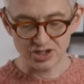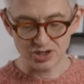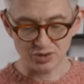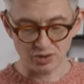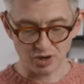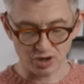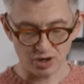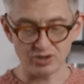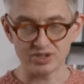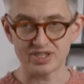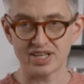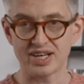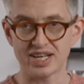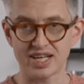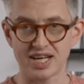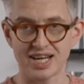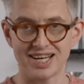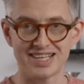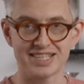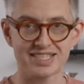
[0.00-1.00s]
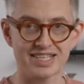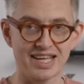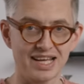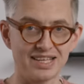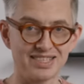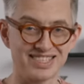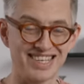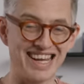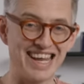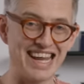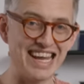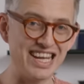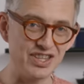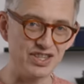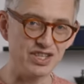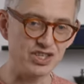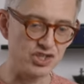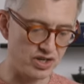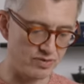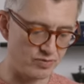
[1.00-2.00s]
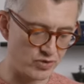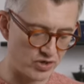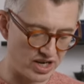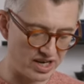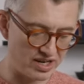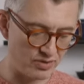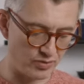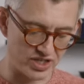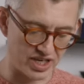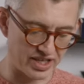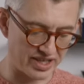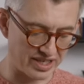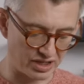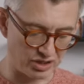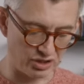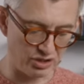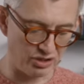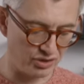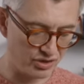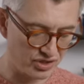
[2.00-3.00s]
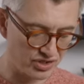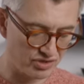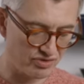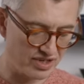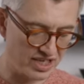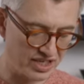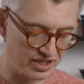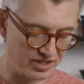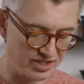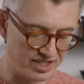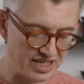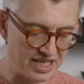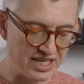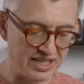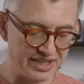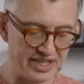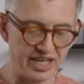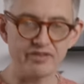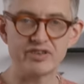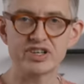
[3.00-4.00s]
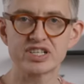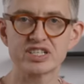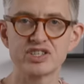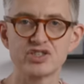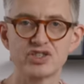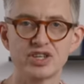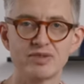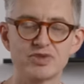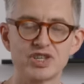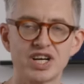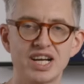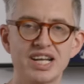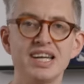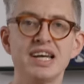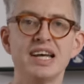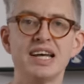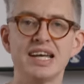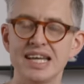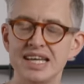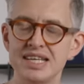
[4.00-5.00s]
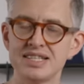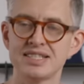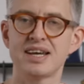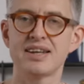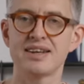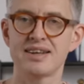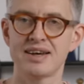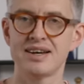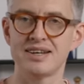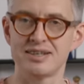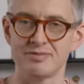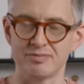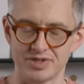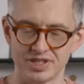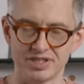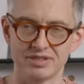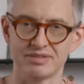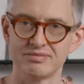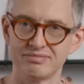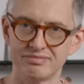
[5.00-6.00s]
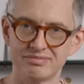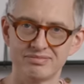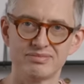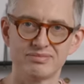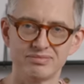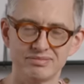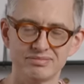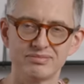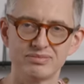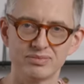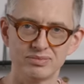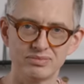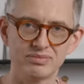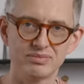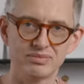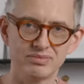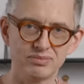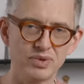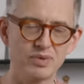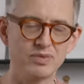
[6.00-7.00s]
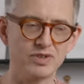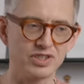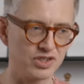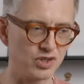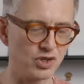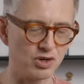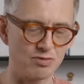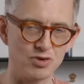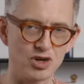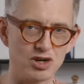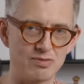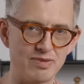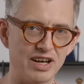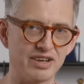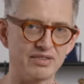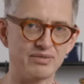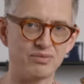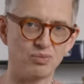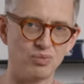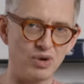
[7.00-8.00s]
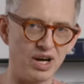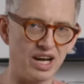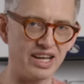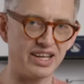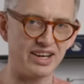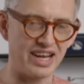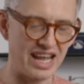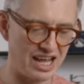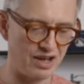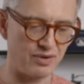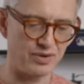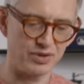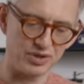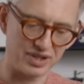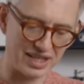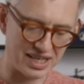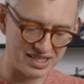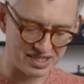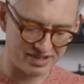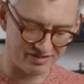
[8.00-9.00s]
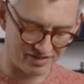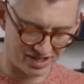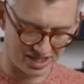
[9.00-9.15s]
to hold on Akaya scales in the drip tray, which I think looks really good. The original drip tray is unharmed. We will talk more about why and how and all that stuff